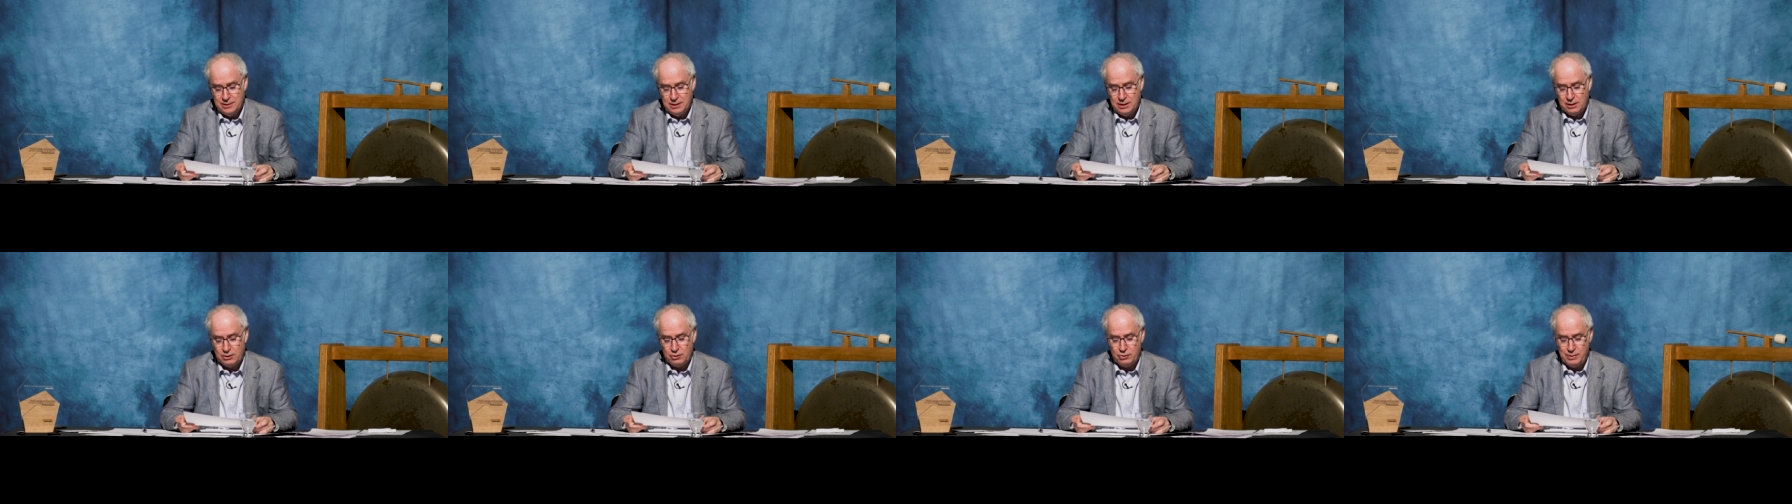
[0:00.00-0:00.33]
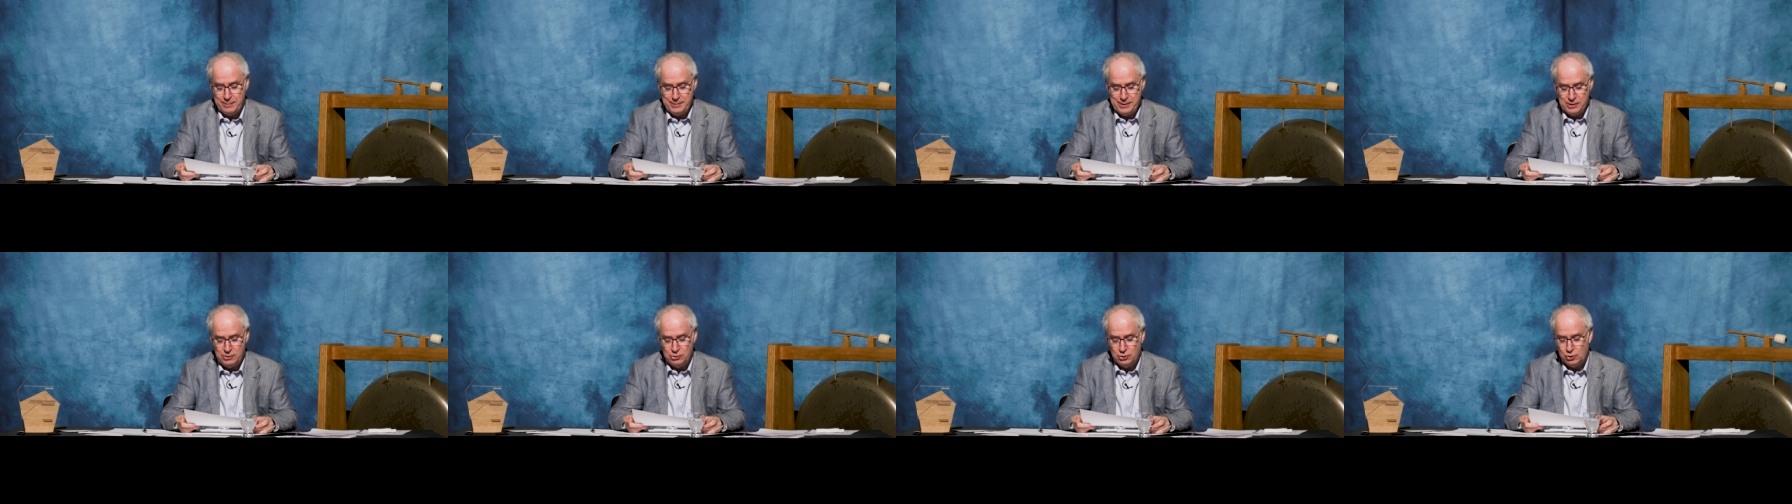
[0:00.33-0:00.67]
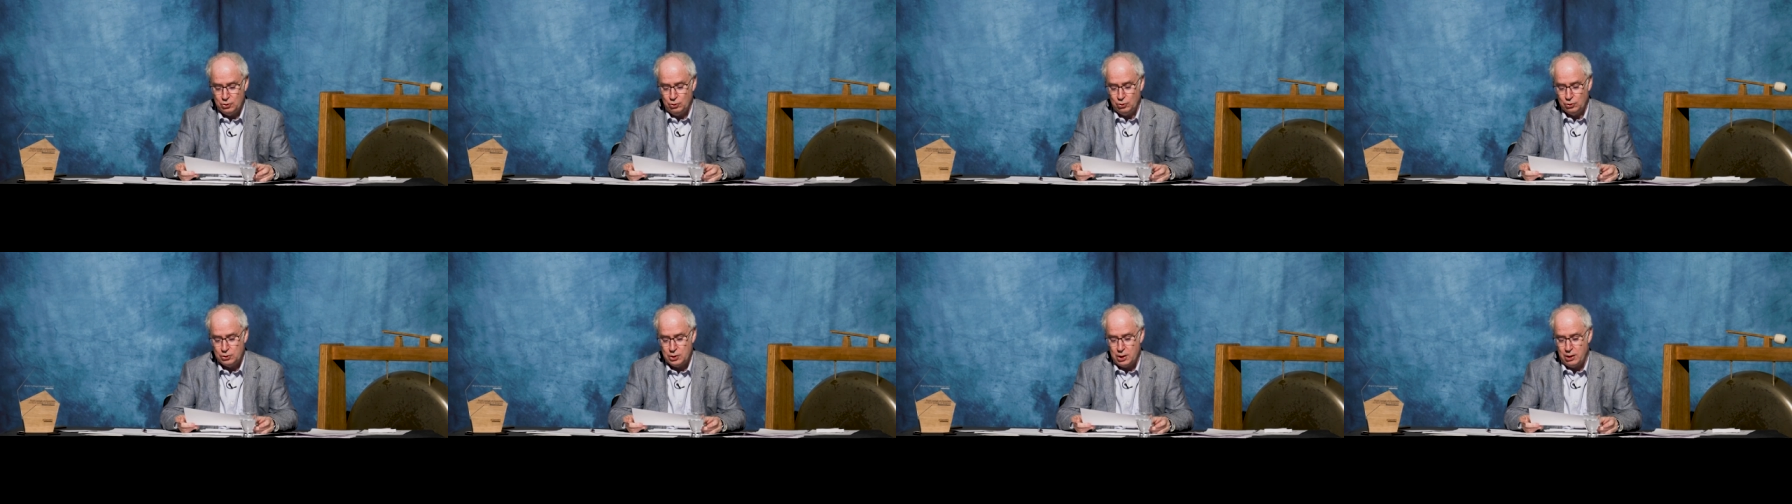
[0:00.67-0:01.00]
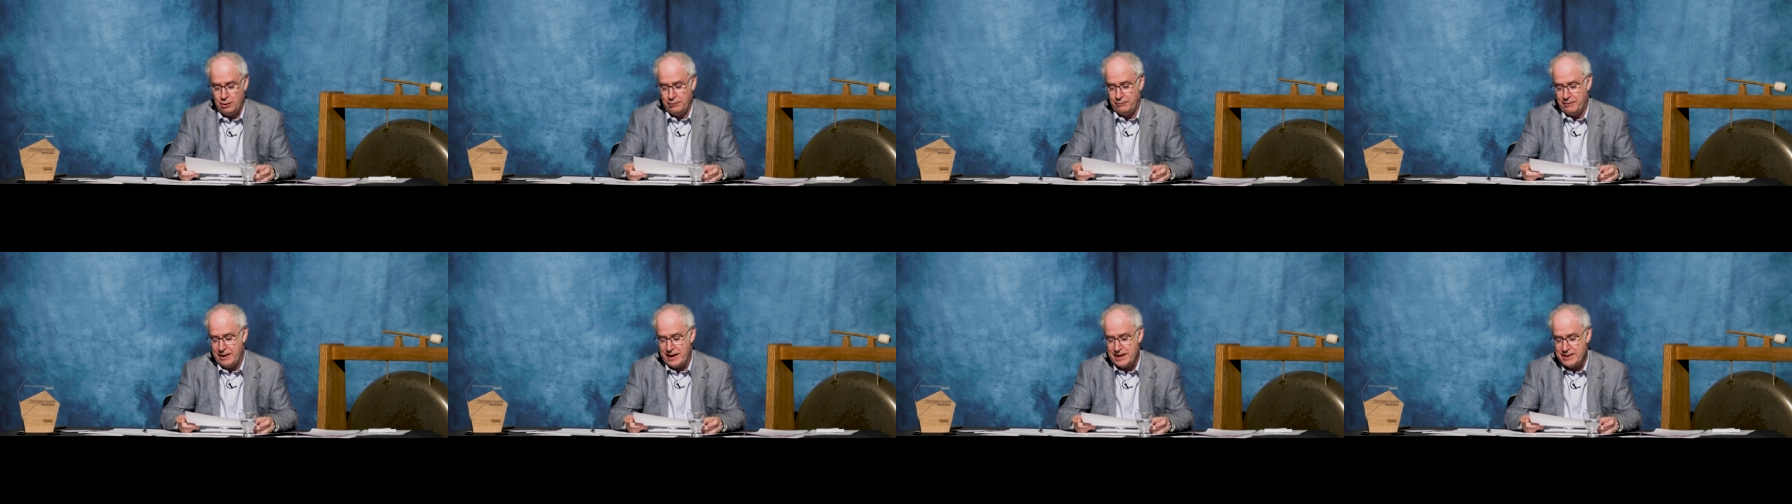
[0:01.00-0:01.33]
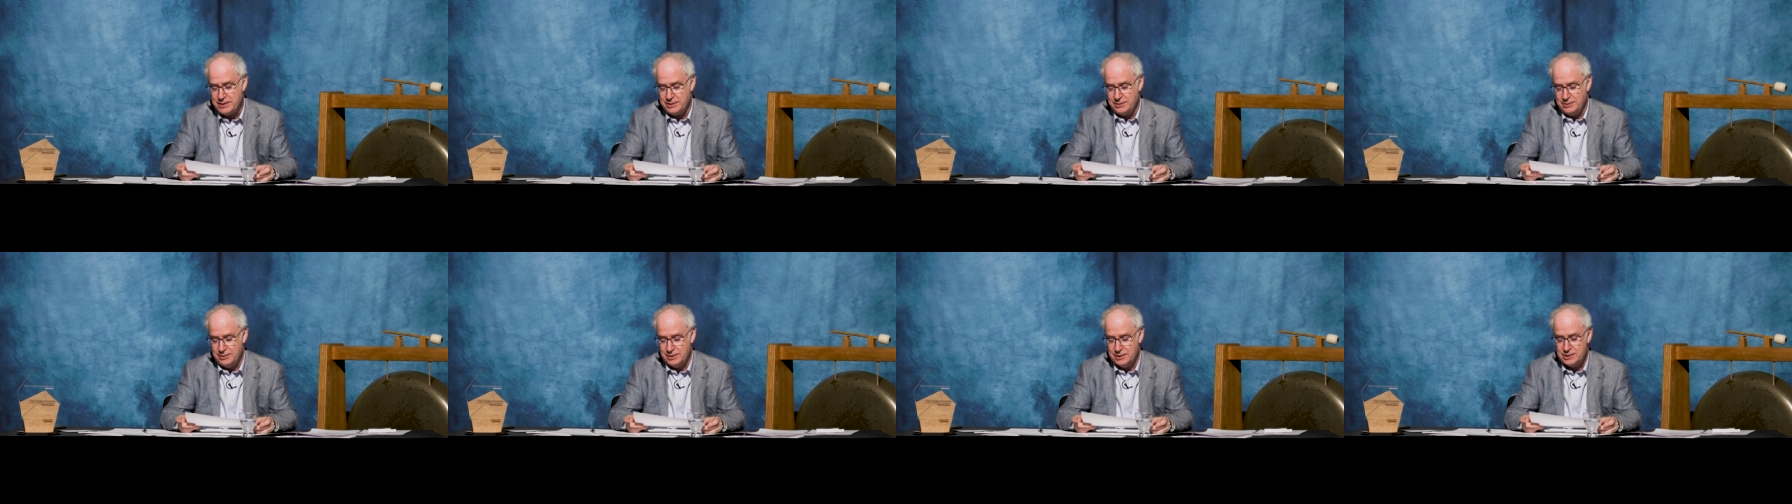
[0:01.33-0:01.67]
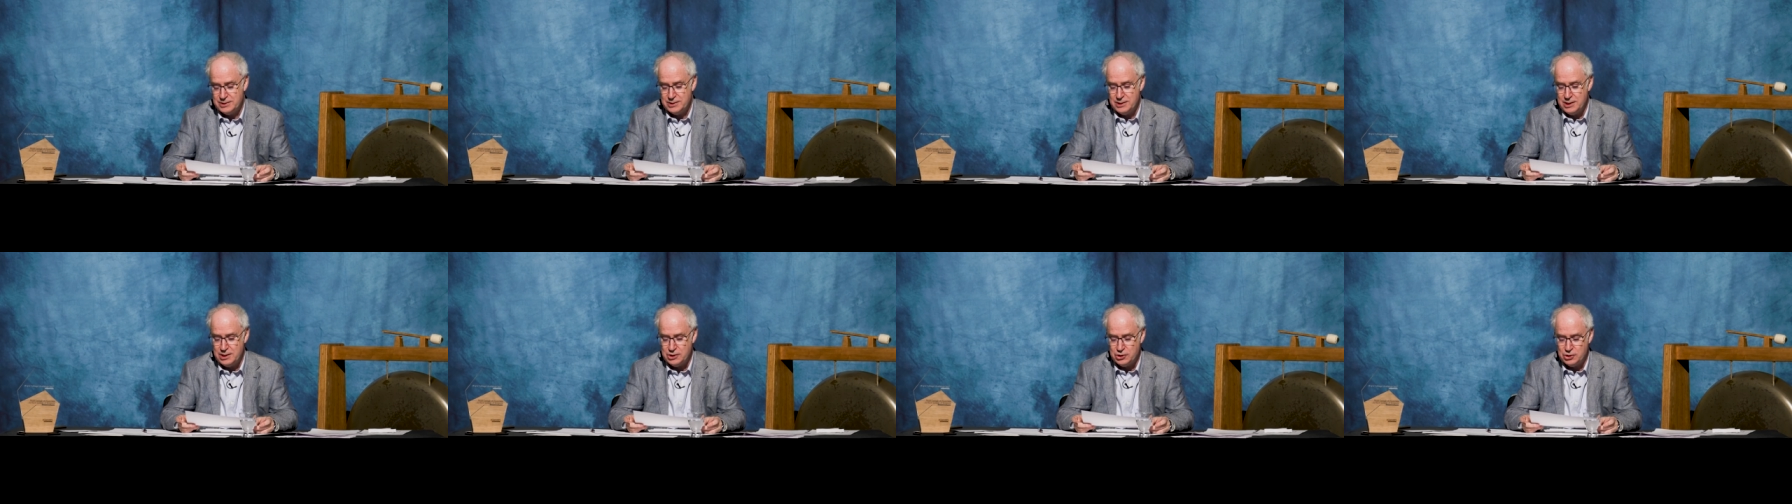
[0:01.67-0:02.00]
a criminal called Conrad, a
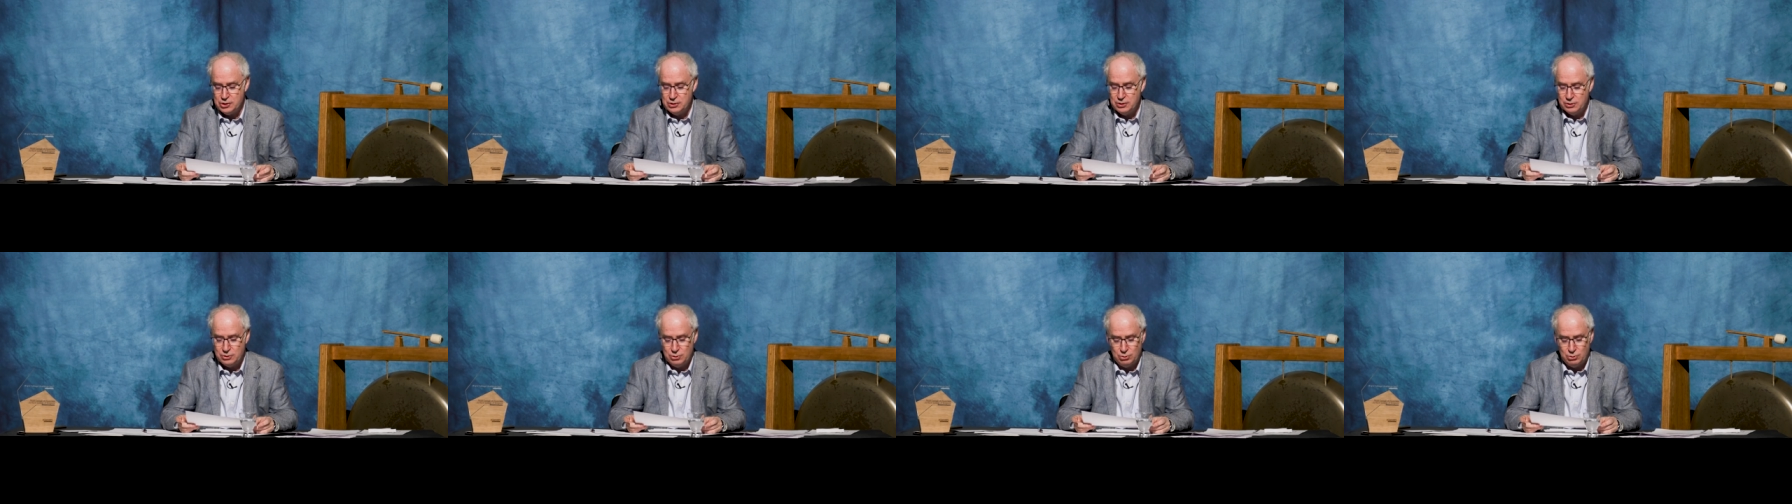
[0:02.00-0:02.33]
surgeon